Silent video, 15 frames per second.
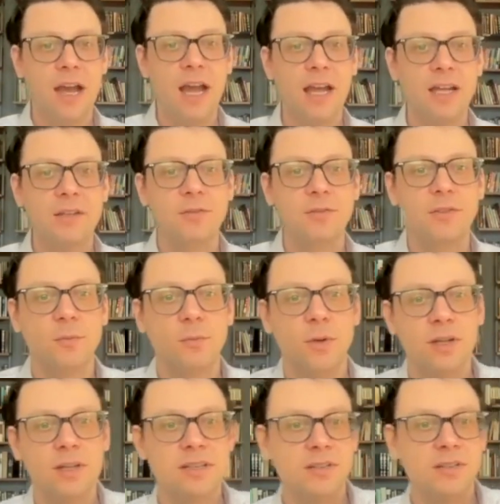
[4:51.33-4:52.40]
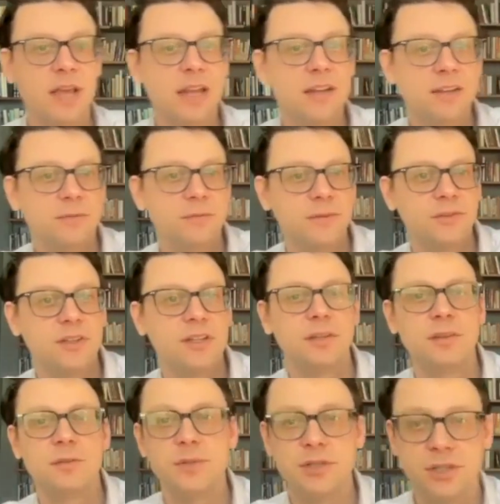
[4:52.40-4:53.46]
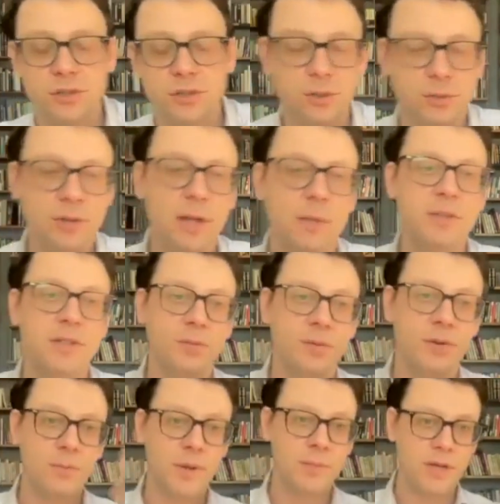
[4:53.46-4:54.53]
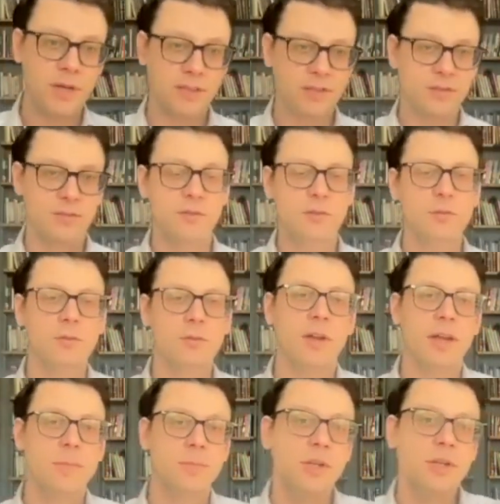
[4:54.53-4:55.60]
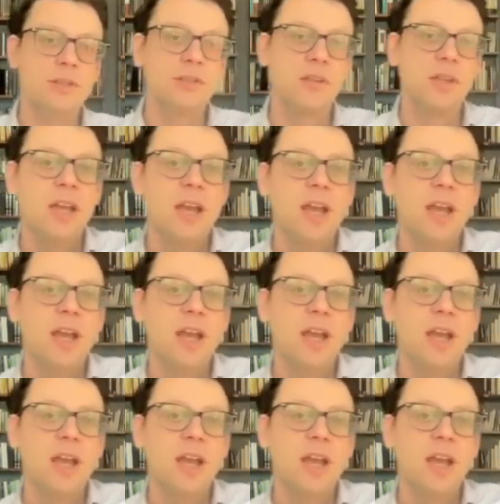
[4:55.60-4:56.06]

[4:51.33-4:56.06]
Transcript: I use the word, this is the end of the first line here, the Mishneh Torah, which is one of Maimonides' two great books.